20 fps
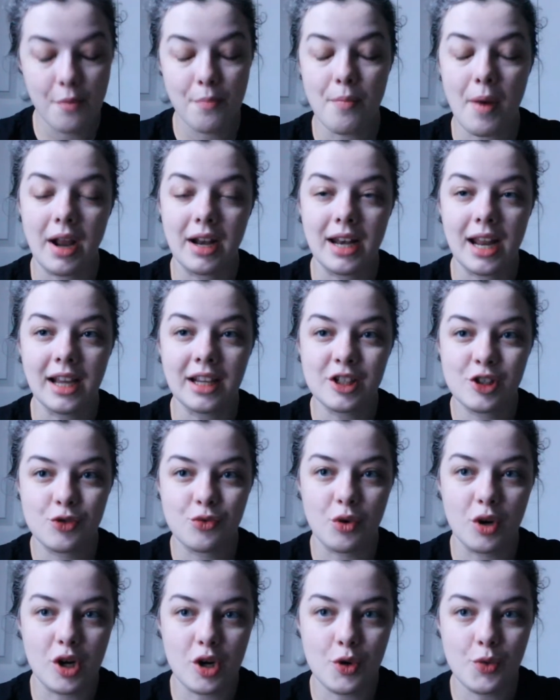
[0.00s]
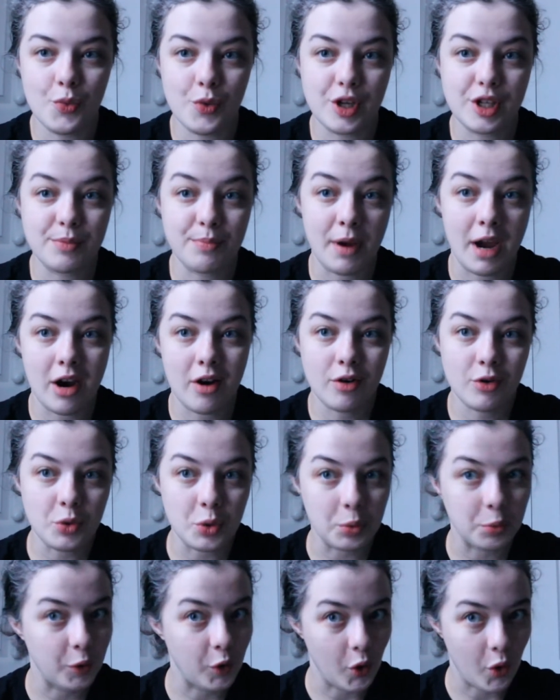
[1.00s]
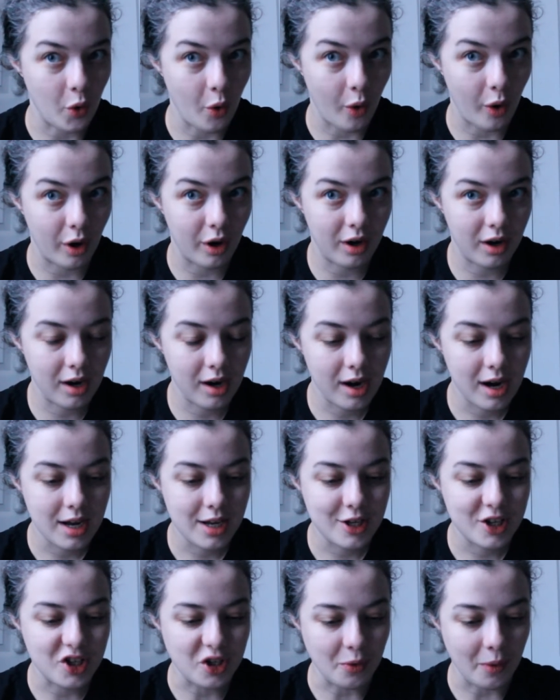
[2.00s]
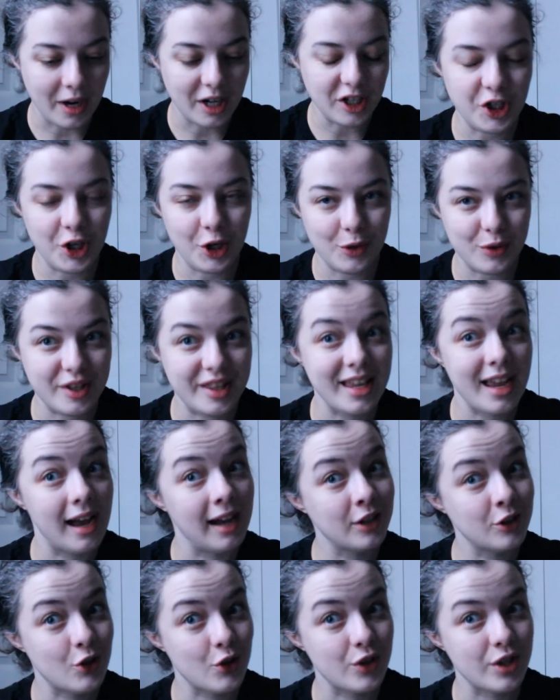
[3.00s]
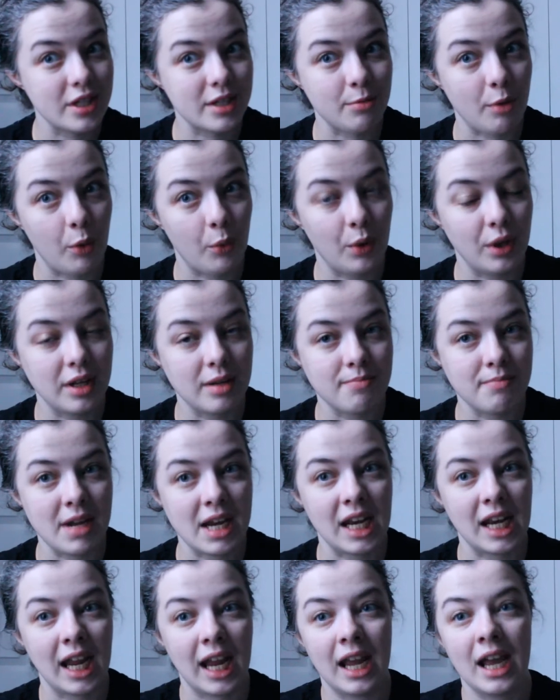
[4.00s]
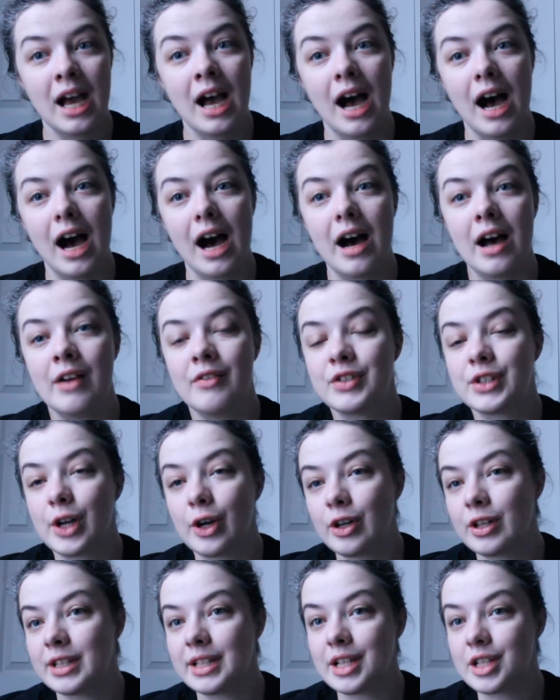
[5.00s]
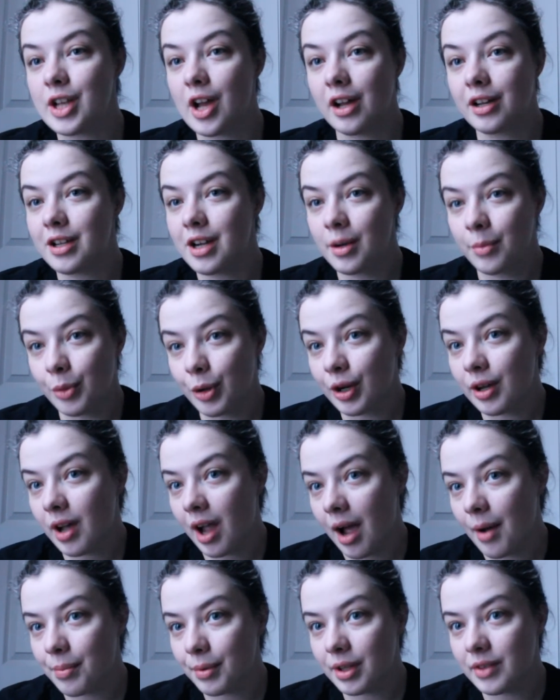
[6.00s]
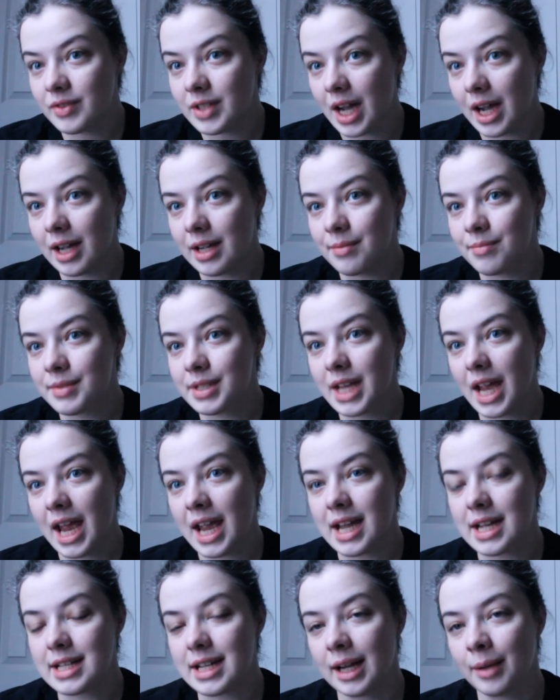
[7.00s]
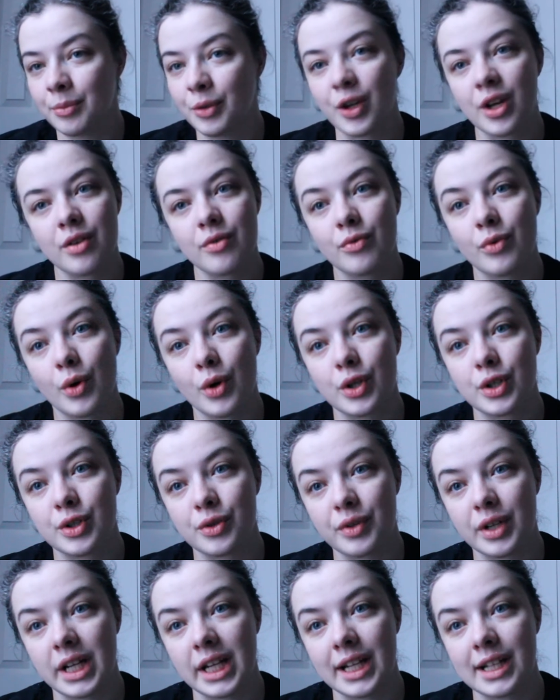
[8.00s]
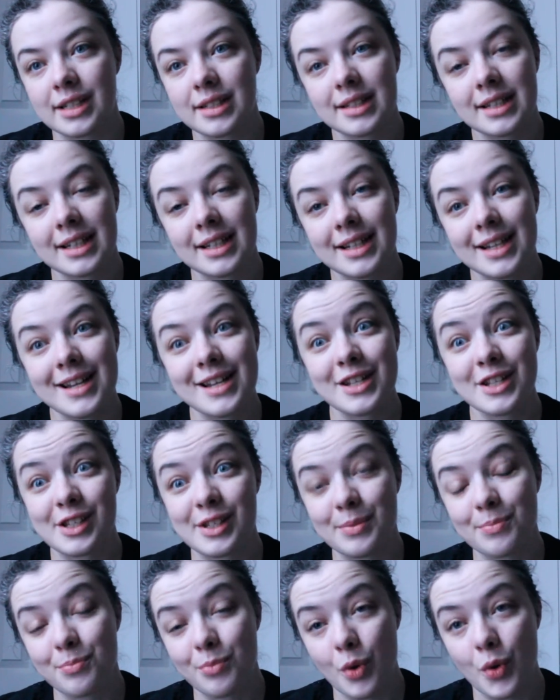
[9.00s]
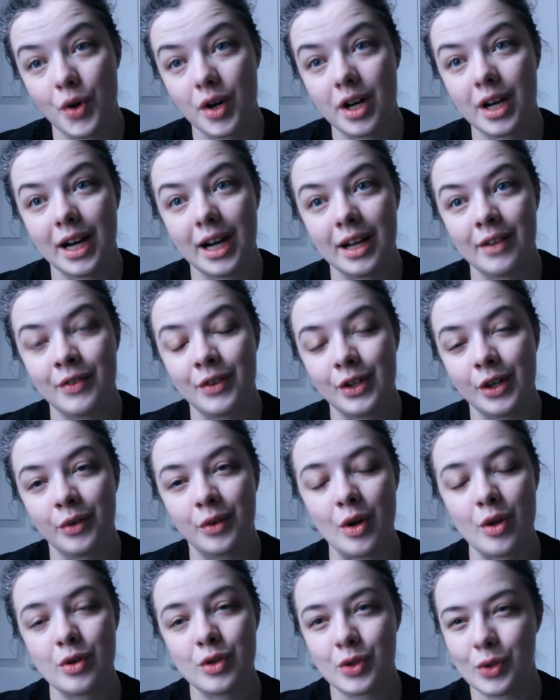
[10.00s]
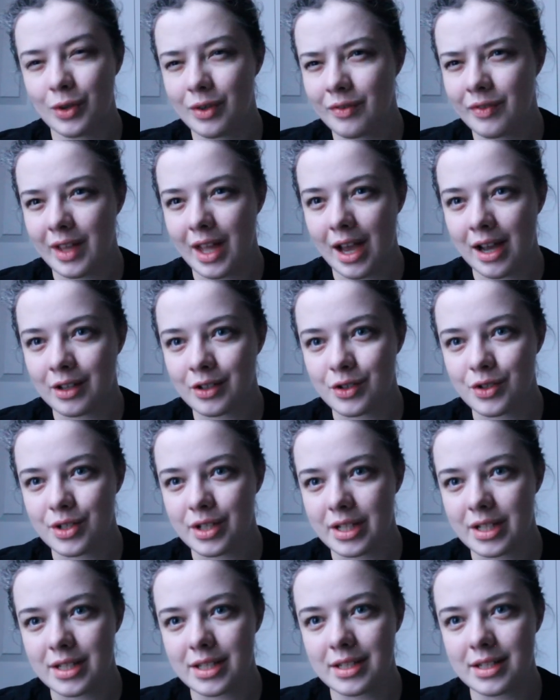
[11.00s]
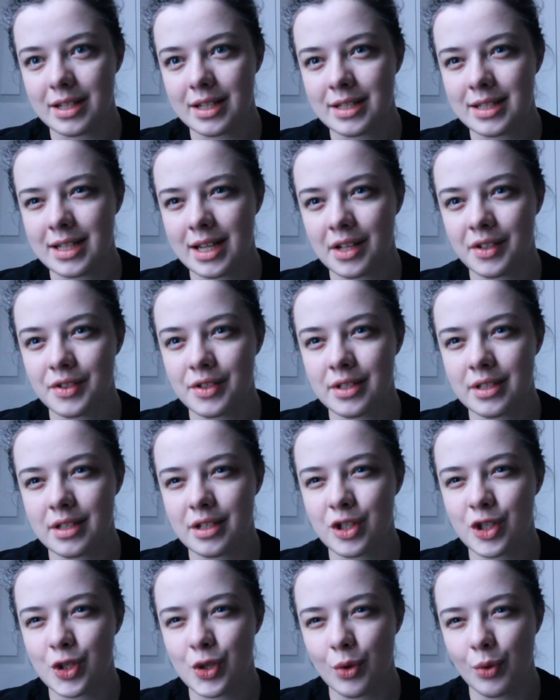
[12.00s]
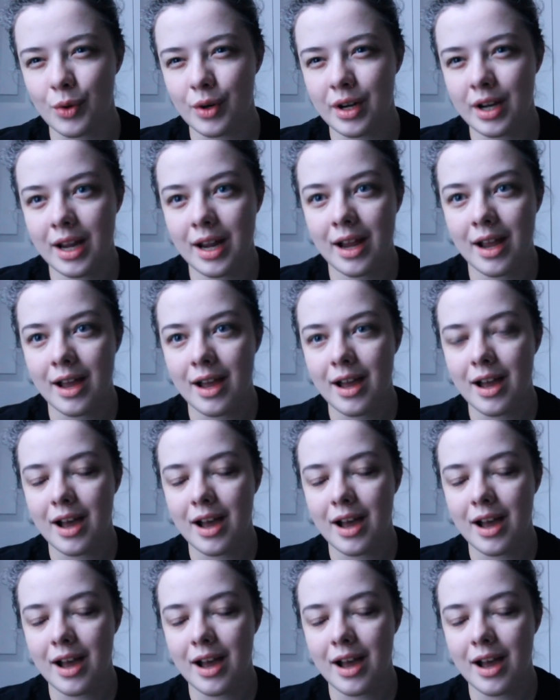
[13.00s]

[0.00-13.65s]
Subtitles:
My next role was paranormal horror, so chose The Exorcist by William Beatty. I've started this audiobook a couple of times, and I'm looking forward to reading it some more. If you don't know the story of The Exorcist, it tells the story